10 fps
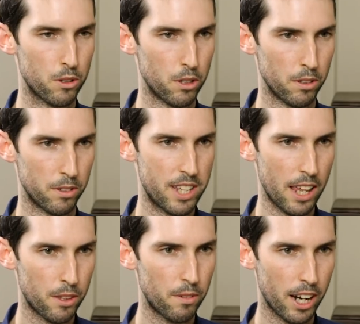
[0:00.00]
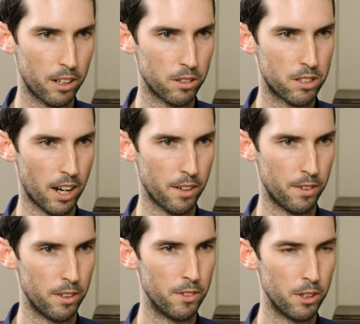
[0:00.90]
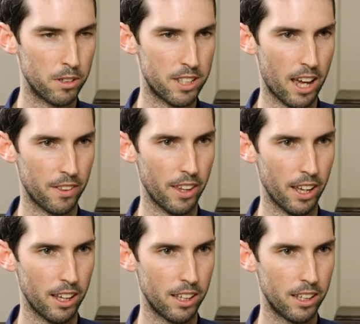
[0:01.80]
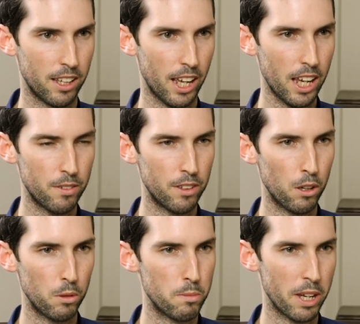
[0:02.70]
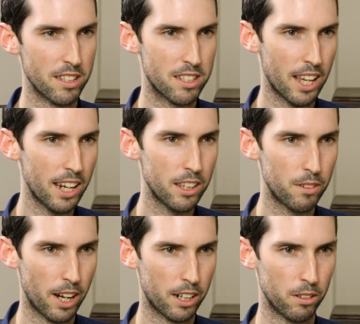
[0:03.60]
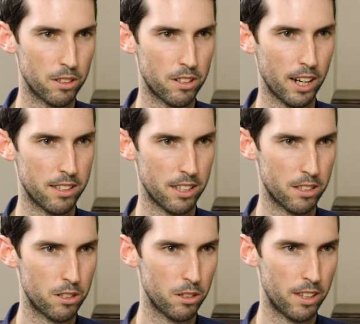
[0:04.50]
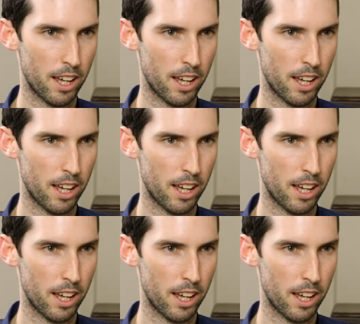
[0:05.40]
To set the record straight for the viewers out there, even though we've been setting the record straight since two